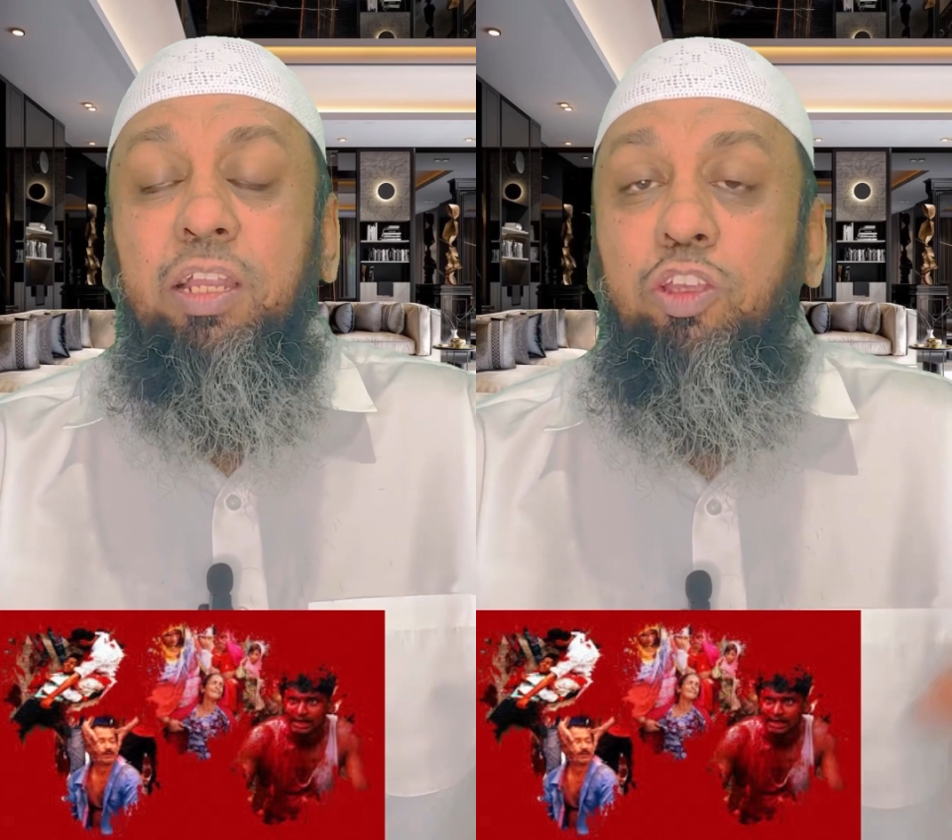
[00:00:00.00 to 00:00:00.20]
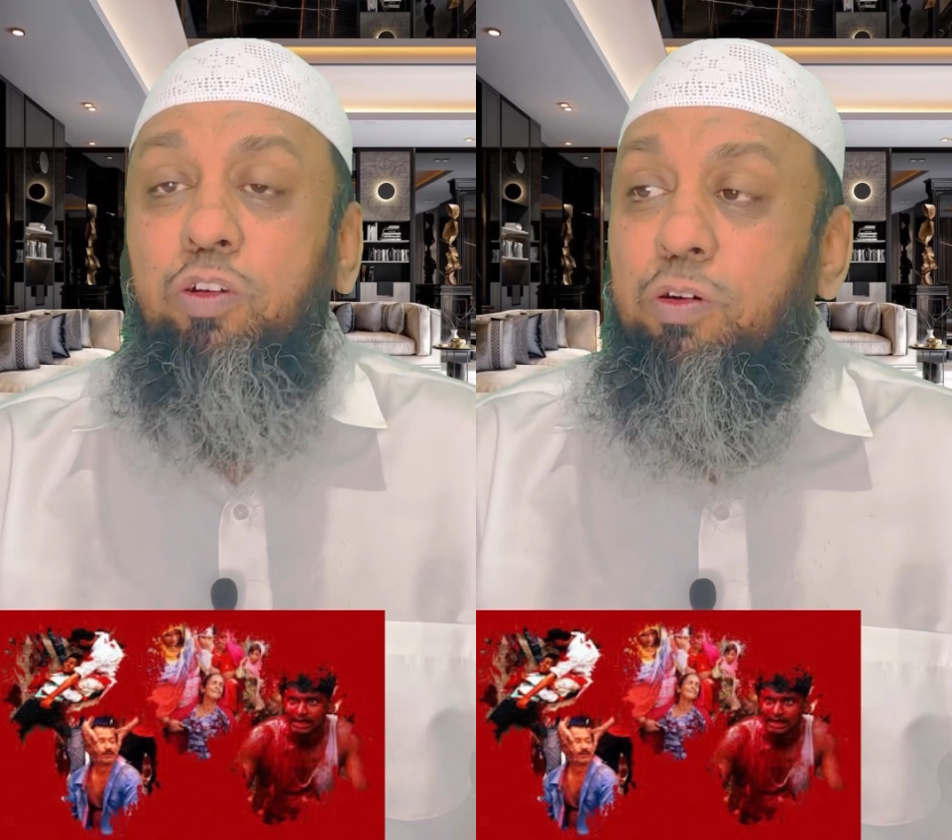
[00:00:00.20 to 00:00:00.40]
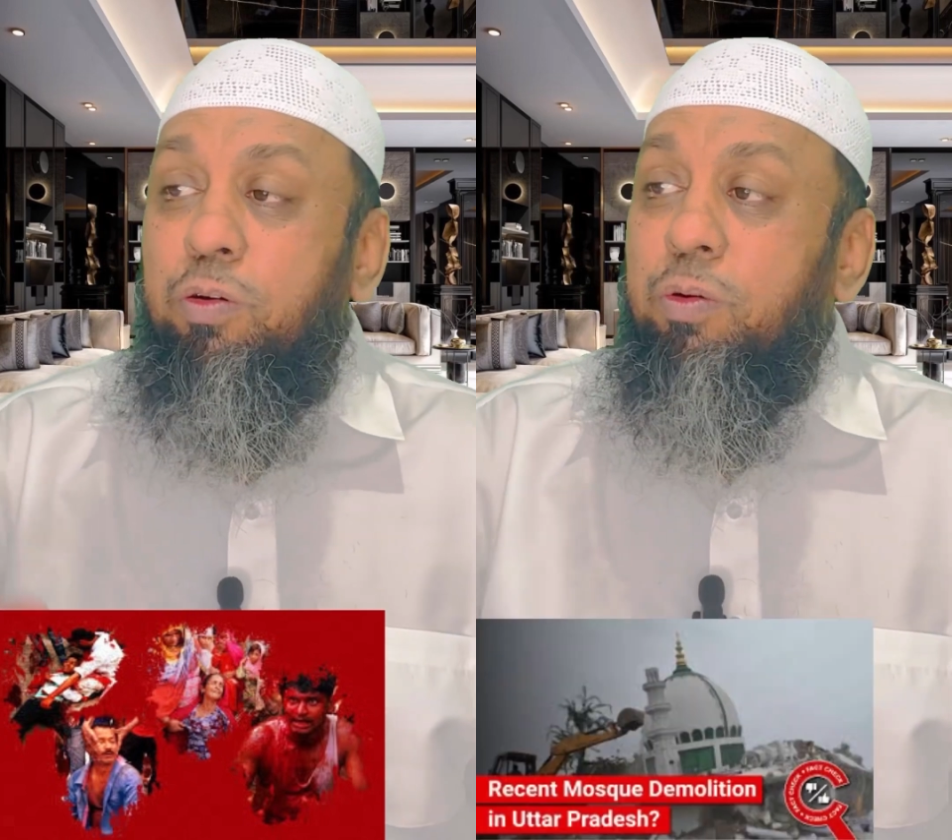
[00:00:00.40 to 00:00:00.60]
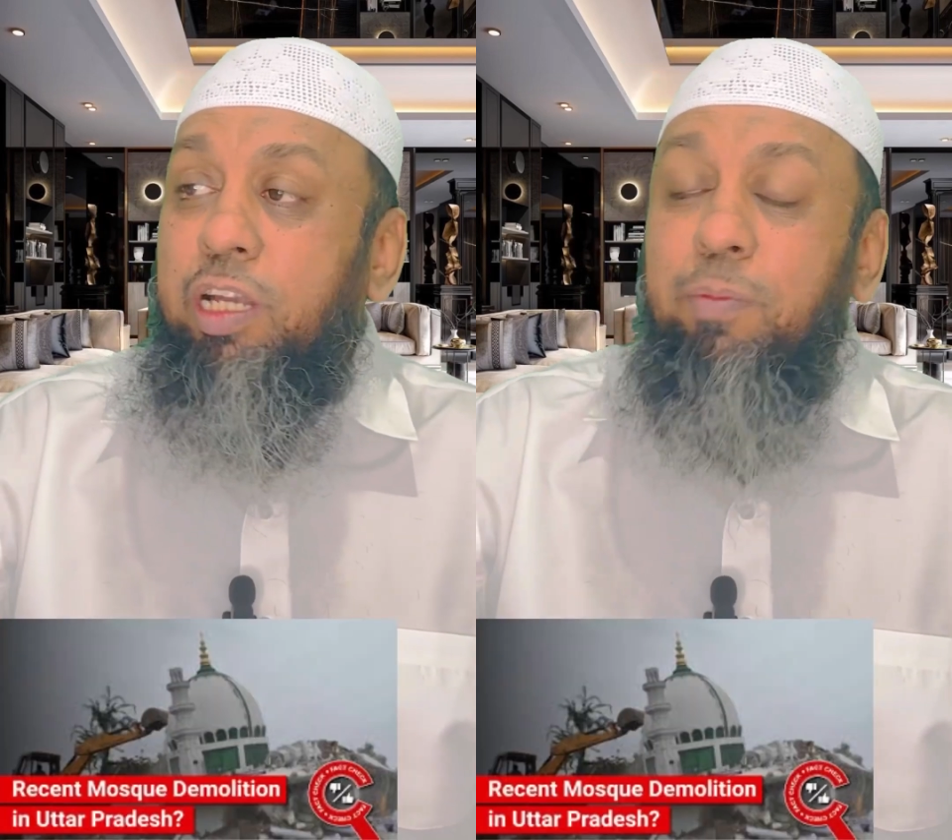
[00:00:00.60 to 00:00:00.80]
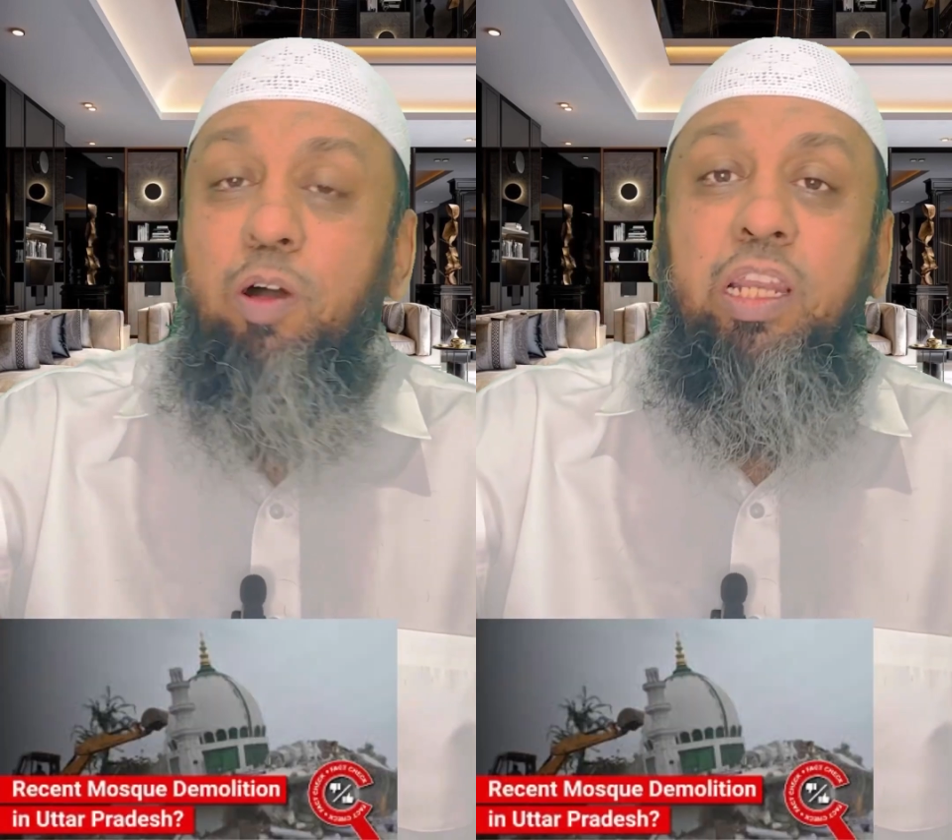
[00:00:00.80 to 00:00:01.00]

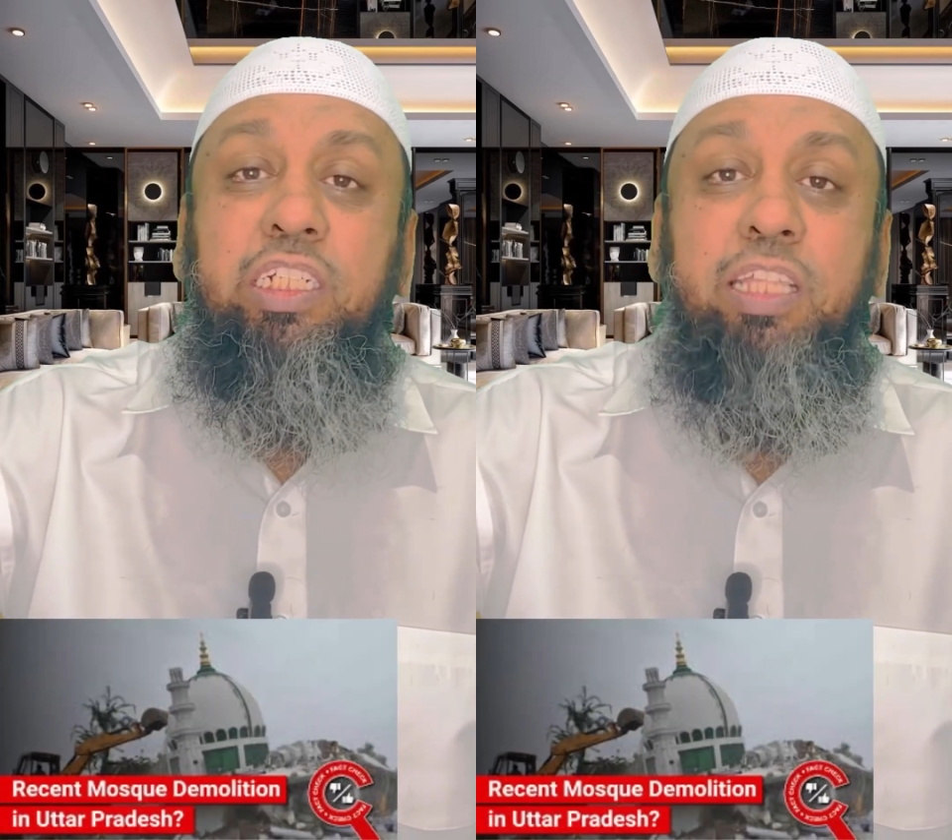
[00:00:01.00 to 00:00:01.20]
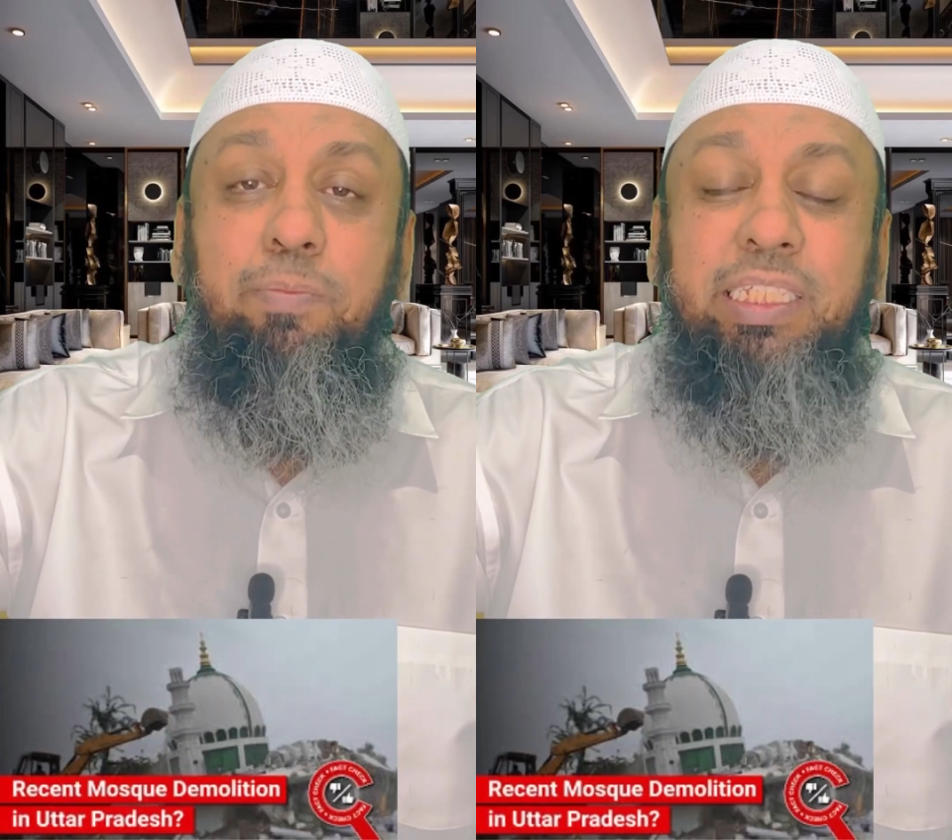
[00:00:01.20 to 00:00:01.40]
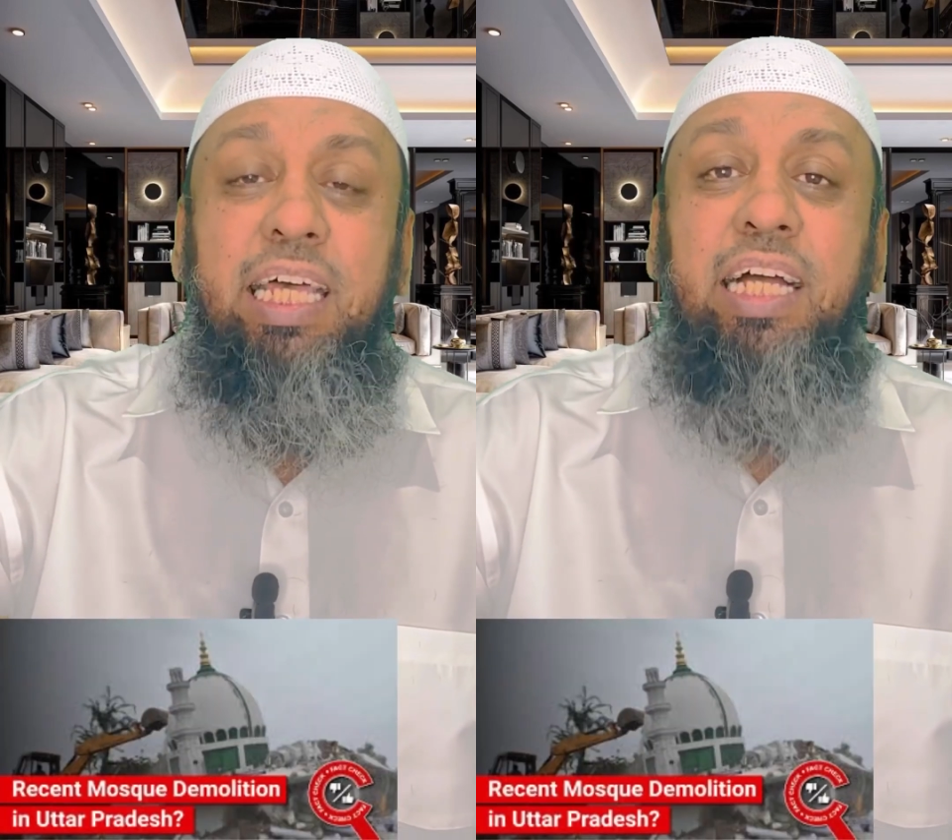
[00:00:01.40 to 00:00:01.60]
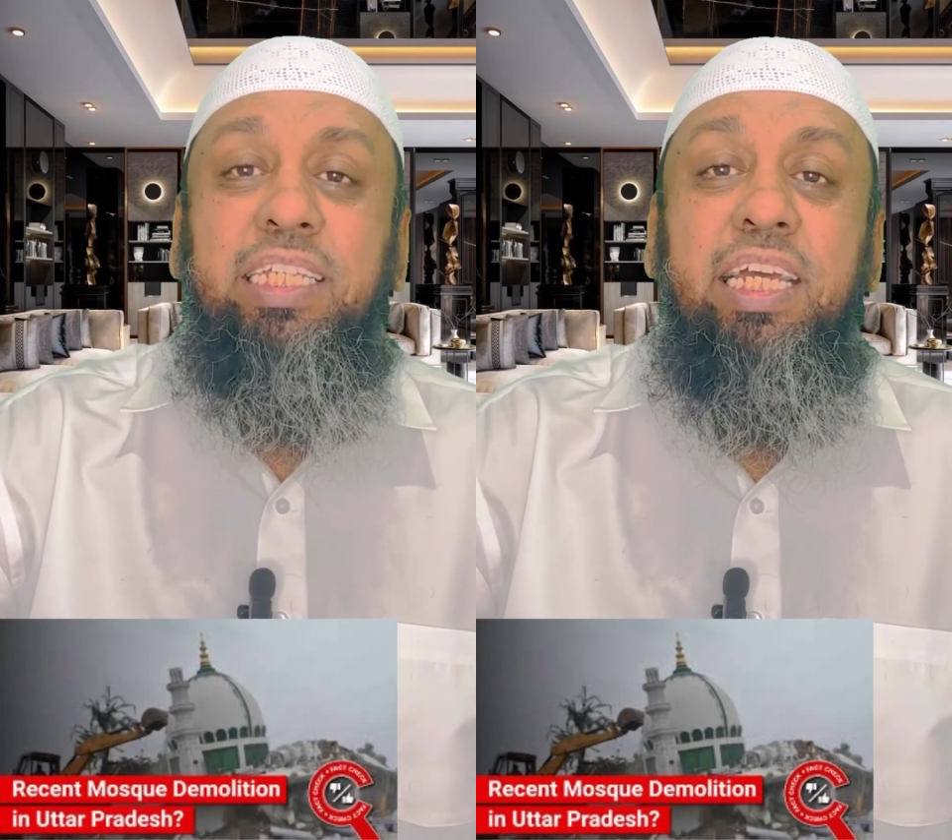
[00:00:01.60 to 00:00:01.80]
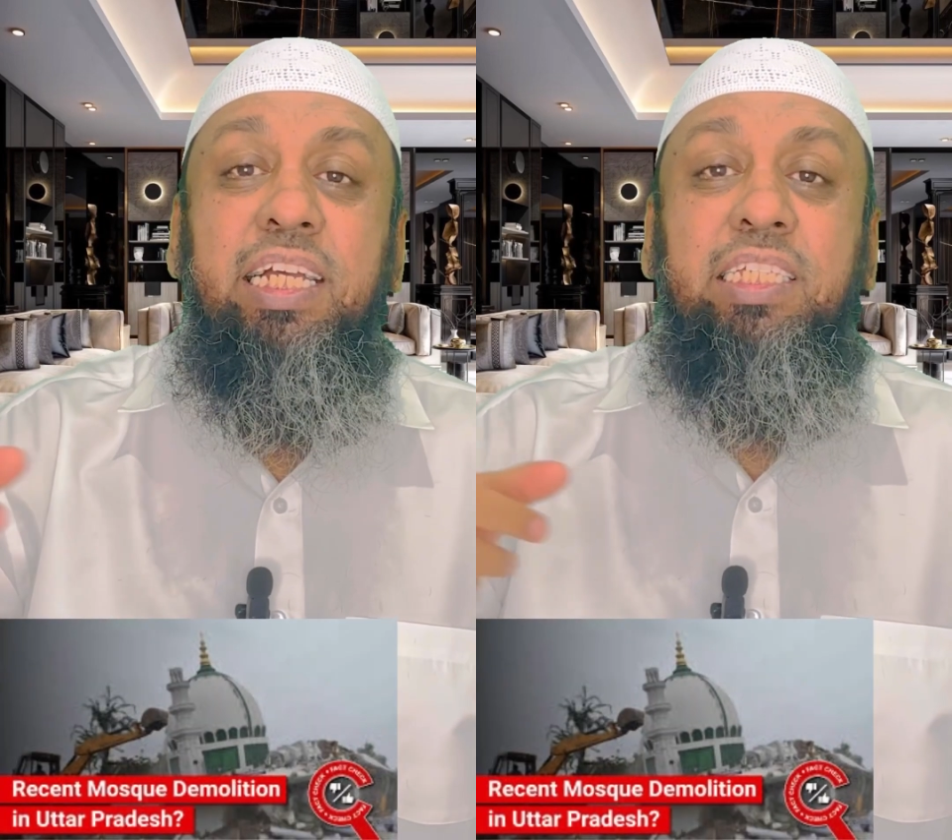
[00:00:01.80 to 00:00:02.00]
you demolish the
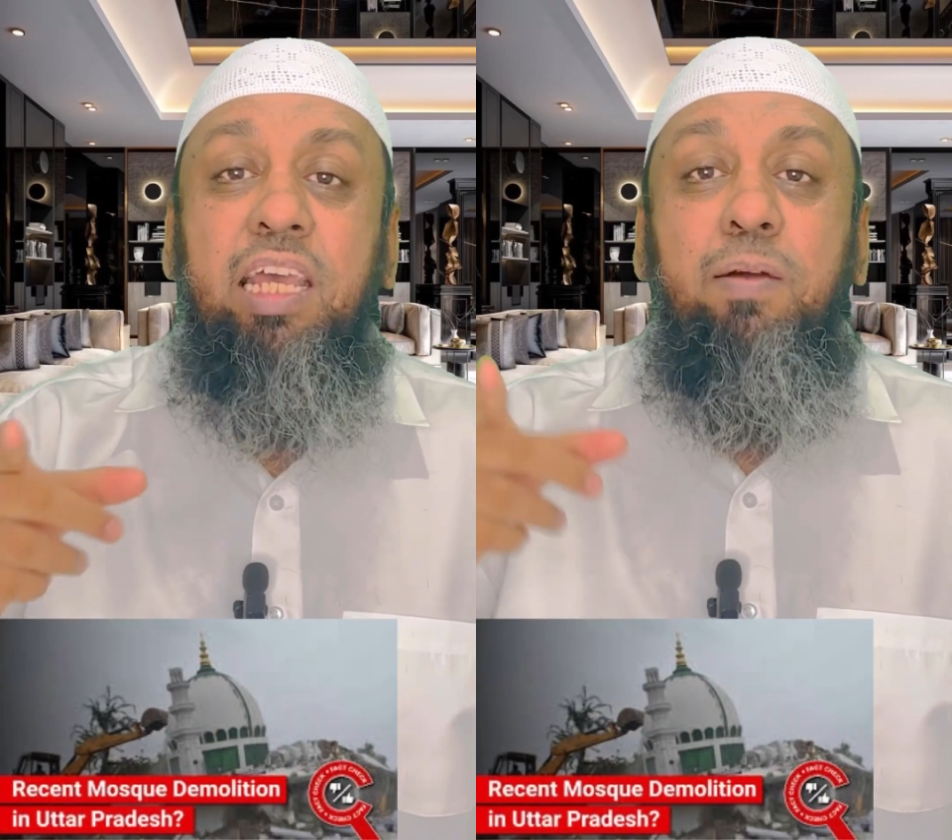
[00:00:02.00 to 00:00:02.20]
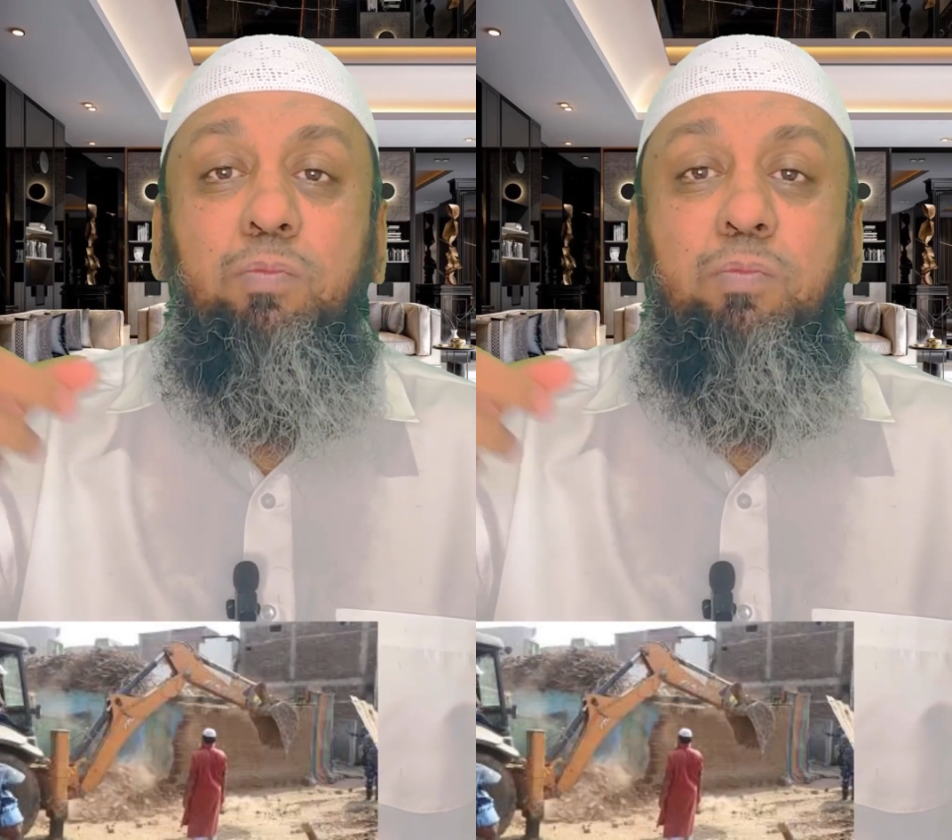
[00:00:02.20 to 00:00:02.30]
masajids,